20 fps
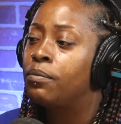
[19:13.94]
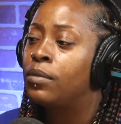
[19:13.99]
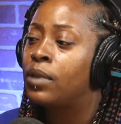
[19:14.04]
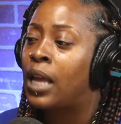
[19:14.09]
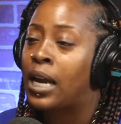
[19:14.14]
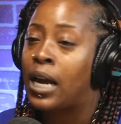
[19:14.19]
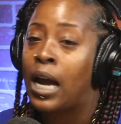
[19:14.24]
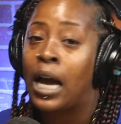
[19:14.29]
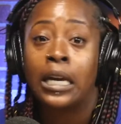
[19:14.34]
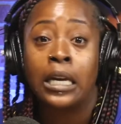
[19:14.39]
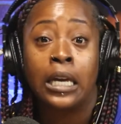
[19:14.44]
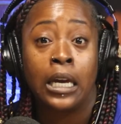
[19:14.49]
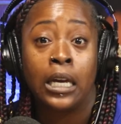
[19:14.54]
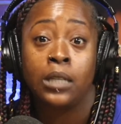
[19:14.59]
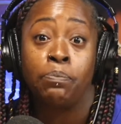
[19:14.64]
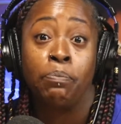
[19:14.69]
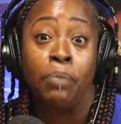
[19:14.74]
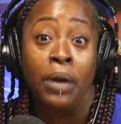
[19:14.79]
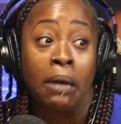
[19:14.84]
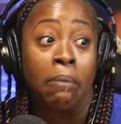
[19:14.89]
like I
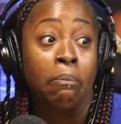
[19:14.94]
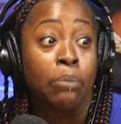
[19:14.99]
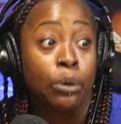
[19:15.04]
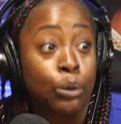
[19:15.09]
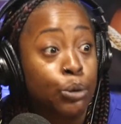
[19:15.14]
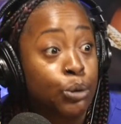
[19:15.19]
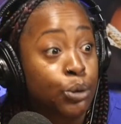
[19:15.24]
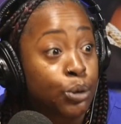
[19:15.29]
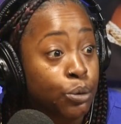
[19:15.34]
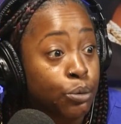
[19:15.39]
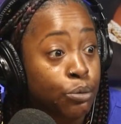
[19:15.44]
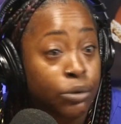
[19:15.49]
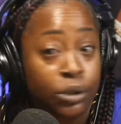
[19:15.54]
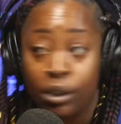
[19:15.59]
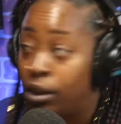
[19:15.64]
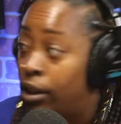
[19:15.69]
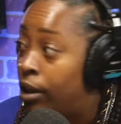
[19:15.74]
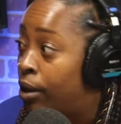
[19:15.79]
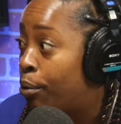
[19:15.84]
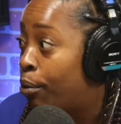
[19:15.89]
guess bamboozled
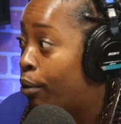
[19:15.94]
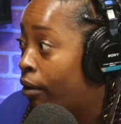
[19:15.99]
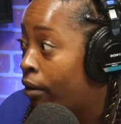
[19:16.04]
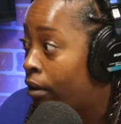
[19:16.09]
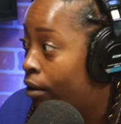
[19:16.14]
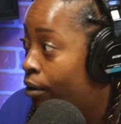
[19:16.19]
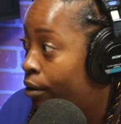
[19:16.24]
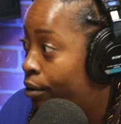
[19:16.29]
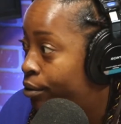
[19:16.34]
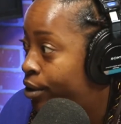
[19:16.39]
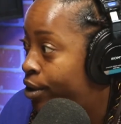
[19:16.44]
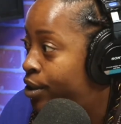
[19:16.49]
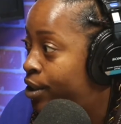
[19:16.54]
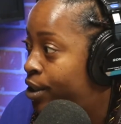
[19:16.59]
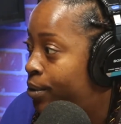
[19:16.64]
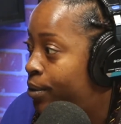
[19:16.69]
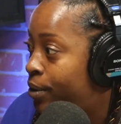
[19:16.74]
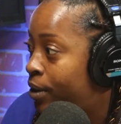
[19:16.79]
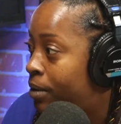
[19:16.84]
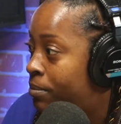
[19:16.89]
the world. You
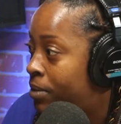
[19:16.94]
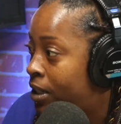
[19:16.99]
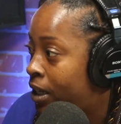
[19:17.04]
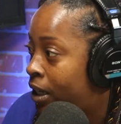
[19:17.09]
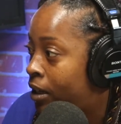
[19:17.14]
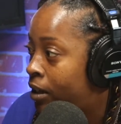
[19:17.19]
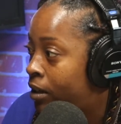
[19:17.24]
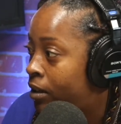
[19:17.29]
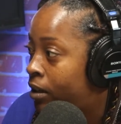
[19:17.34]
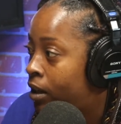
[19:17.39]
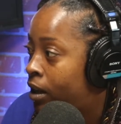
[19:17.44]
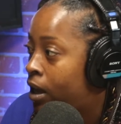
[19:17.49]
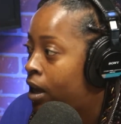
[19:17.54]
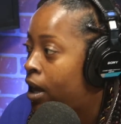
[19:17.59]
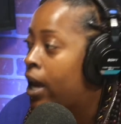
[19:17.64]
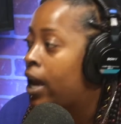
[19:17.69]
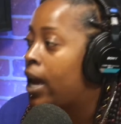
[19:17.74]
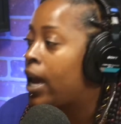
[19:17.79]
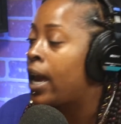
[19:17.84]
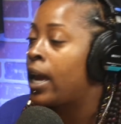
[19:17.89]
see what I'm saying?
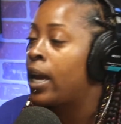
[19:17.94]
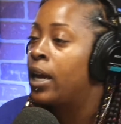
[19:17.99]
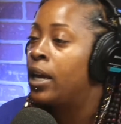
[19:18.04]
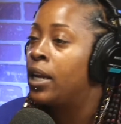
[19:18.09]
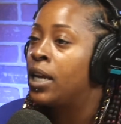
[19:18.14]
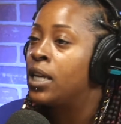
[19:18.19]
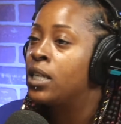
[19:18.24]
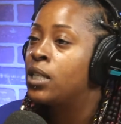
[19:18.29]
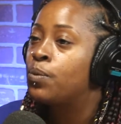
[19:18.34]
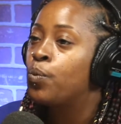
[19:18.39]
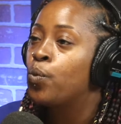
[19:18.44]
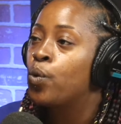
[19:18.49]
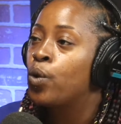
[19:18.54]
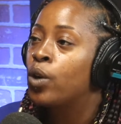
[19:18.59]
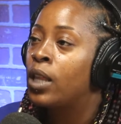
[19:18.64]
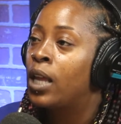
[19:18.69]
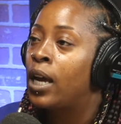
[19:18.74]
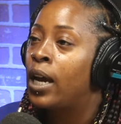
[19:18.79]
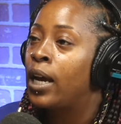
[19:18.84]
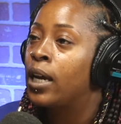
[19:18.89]
And it's more
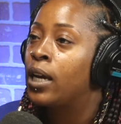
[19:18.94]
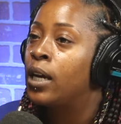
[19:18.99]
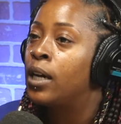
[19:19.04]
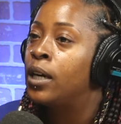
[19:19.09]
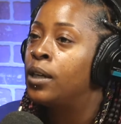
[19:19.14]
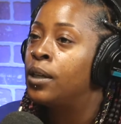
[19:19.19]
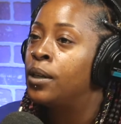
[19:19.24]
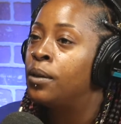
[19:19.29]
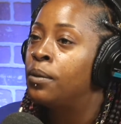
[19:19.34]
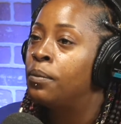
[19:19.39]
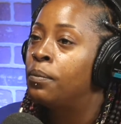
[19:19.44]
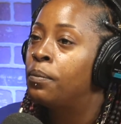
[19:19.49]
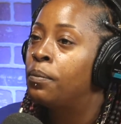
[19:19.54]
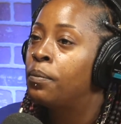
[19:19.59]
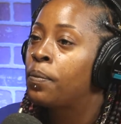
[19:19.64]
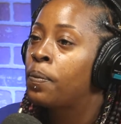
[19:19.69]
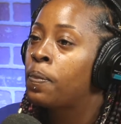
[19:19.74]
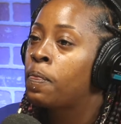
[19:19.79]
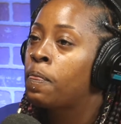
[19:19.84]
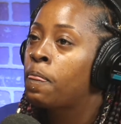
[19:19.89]
like um
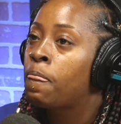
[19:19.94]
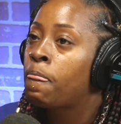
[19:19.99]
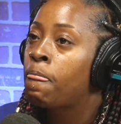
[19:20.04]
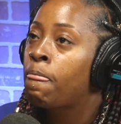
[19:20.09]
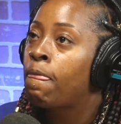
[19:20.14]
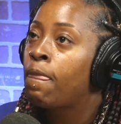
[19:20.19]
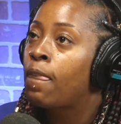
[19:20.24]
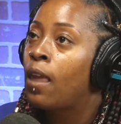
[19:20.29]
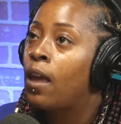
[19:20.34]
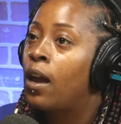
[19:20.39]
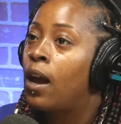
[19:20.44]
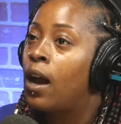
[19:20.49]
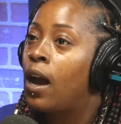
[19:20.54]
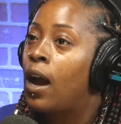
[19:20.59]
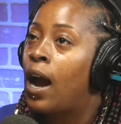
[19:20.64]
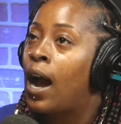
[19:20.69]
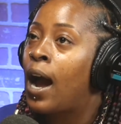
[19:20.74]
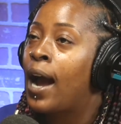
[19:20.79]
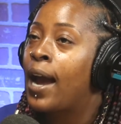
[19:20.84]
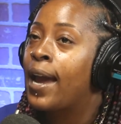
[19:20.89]

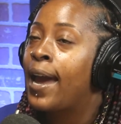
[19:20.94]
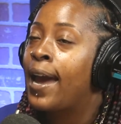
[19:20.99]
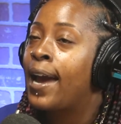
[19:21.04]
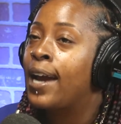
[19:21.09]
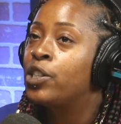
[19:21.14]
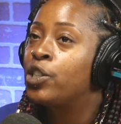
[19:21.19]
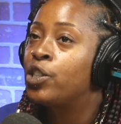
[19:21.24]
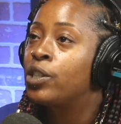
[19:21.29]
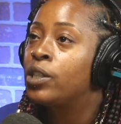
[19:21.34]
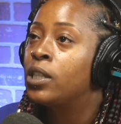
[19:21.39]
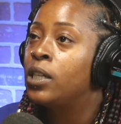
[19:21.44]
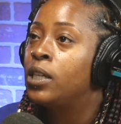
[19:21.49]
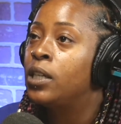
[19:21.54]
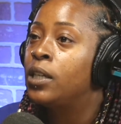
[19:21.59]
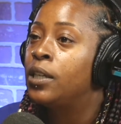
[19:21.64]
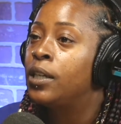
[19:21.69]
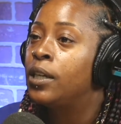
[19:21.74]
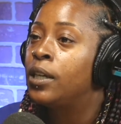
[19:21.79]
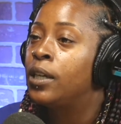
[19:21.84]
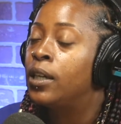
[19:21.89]
I
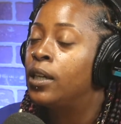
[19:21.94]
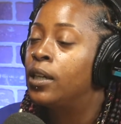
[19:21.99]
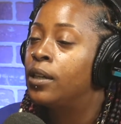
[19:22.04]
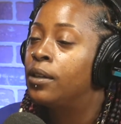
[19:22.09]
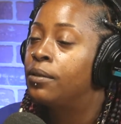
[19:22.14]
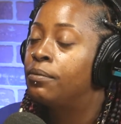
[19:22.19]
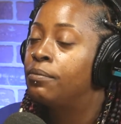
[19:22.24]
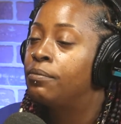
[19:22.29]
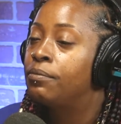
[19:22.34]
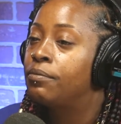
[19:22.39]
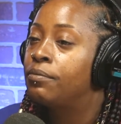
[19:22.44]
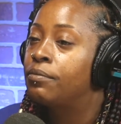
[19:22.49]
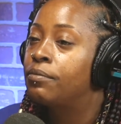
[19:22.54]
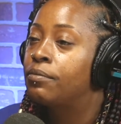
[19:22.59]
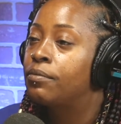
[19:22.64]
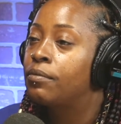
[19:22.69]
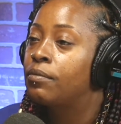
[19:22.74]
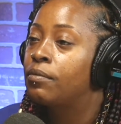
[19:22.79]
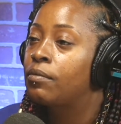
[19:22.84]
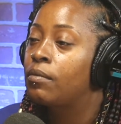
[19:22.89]
actually uh
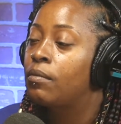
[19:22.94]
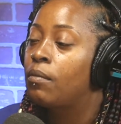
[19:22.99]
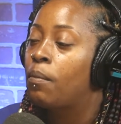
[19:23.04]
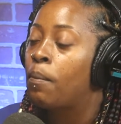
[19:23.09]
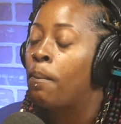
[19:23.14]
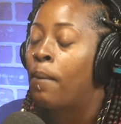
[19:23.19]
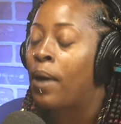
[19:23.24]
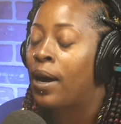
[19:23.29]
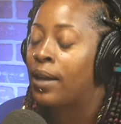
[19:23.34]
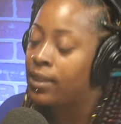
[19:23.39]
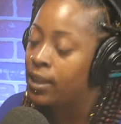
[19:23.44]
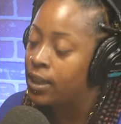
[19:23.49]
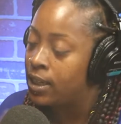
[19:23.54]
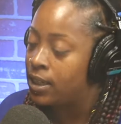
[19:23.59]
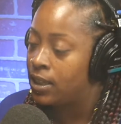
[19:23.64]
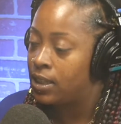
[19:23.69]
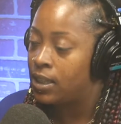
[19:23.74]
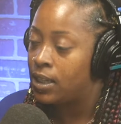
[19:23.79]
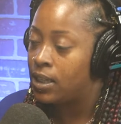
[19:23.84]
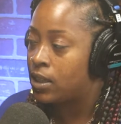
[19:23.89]
my thing
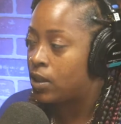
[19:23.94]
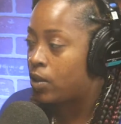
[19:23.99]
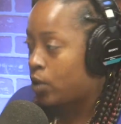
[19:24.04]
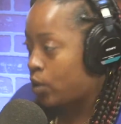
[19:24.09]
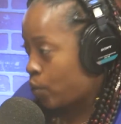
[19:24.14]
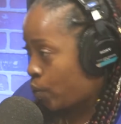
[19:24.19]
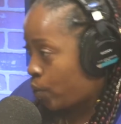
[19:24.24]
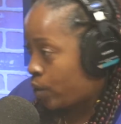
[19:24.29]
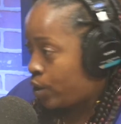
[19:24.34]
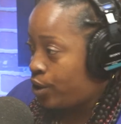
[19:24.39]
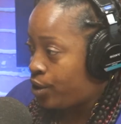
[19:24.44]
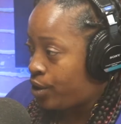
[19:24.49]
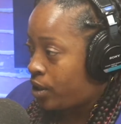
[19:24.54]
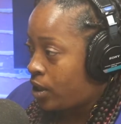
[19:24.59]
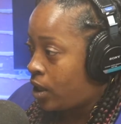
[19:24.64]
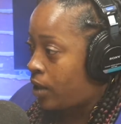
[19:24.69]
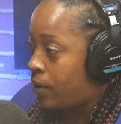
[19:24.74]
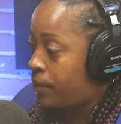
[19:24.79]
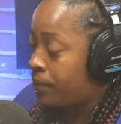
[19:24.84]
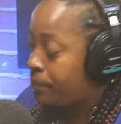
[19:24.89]
is this to what you're
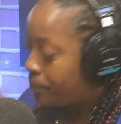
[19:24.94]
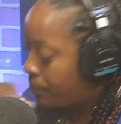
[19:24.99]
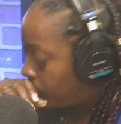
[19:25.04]
saying.